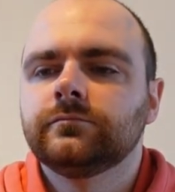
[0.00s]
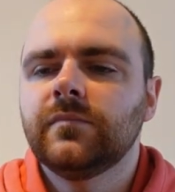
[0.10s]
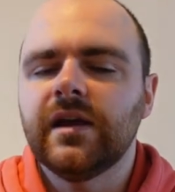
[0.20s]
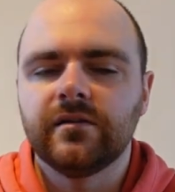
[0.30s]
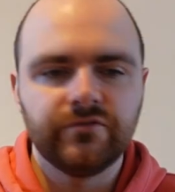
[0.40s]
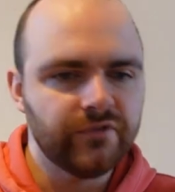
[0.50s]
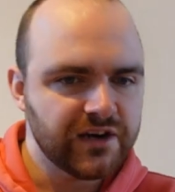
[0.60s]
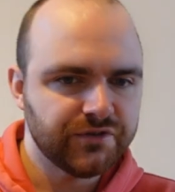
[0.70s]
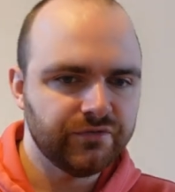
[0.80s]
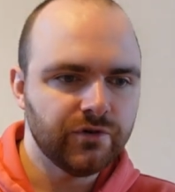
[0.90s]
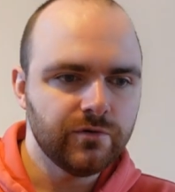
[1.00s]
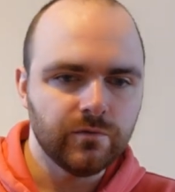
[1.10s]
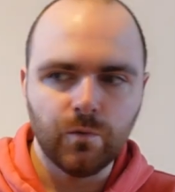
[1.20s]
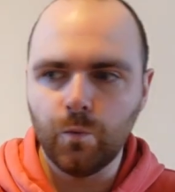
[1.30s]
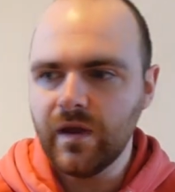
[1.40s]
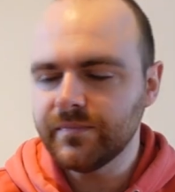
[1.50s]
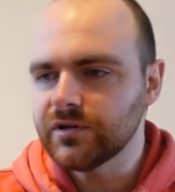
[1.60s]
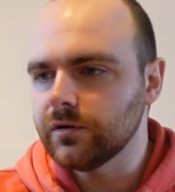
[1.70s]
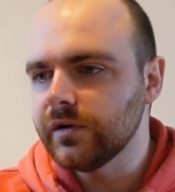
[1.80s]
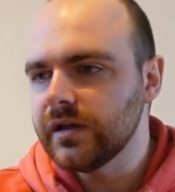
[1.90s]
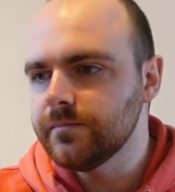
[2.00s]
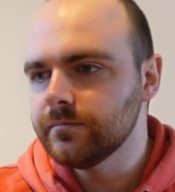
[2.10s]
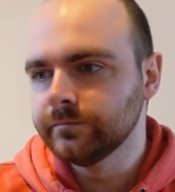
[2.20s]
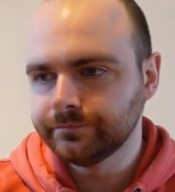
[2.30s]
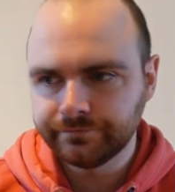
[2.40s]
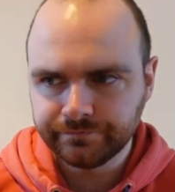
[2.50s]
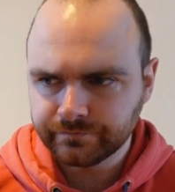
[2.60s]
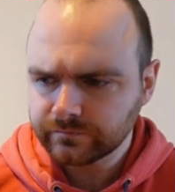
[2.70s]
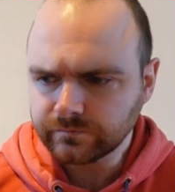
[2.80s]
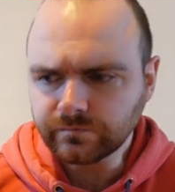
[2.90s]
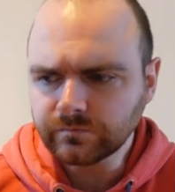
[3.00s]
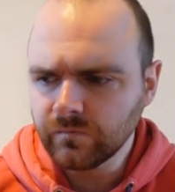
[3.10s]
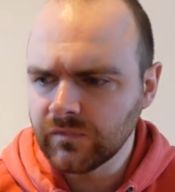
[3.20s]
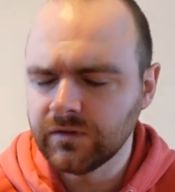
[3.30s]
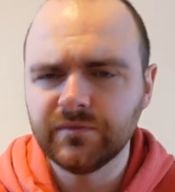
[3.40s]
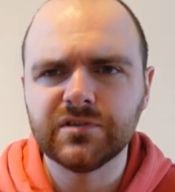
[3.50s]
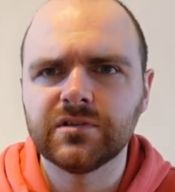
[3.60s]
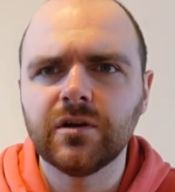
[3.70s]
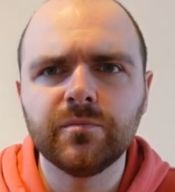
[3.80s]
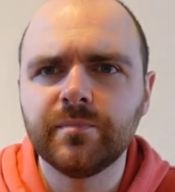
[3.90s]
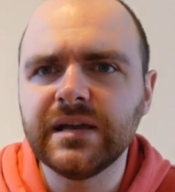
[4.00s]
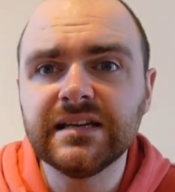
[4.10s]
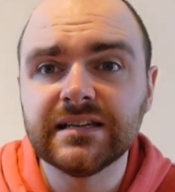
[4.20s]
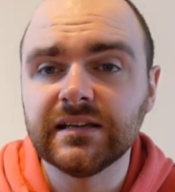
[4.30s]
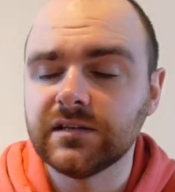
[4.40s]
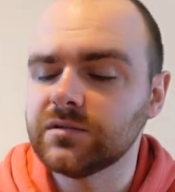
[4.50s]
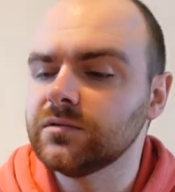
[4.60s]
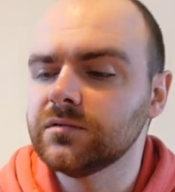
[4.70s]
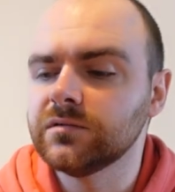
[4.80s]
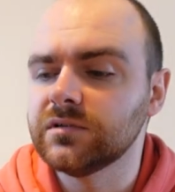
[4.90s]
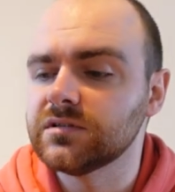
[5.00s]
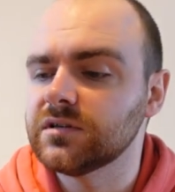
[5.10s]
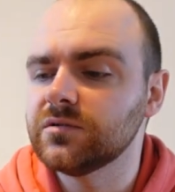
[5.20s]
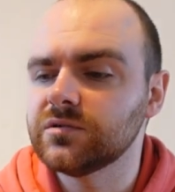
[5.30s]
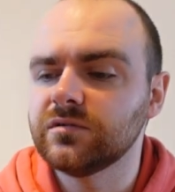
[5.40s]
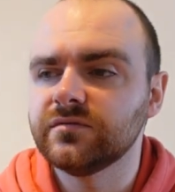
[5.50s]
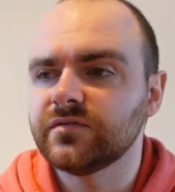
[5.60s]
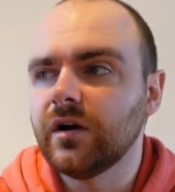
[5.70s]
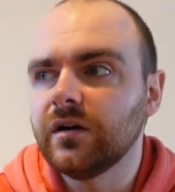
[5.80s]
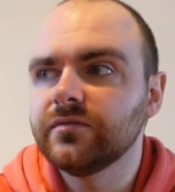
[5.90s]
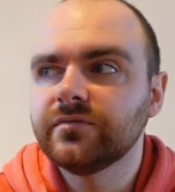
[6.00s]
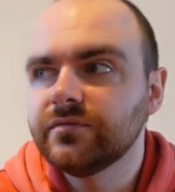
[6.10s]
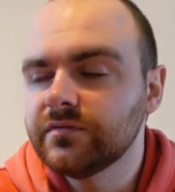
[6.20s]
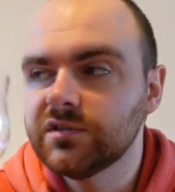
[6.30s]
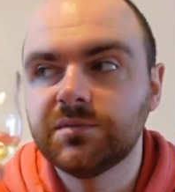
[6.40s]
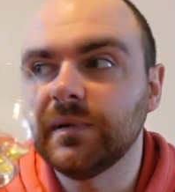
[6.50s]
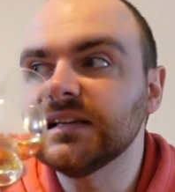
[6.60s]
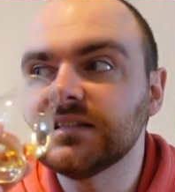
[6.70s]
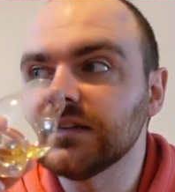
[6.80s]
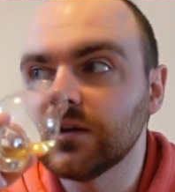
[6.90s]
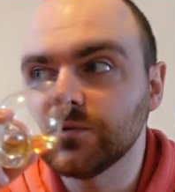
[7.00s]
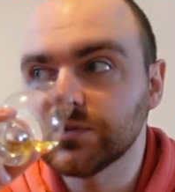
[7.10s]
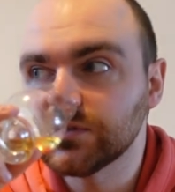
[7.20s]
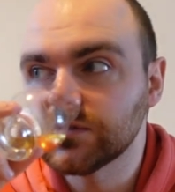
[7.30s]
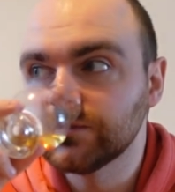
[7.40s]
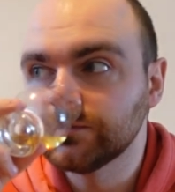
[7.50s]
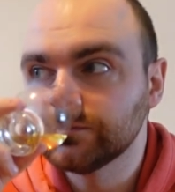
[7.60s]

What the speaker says: But yeah, fresh fruit, whipped cream. There's no peat in it at all. There's no sort of off spicy notes.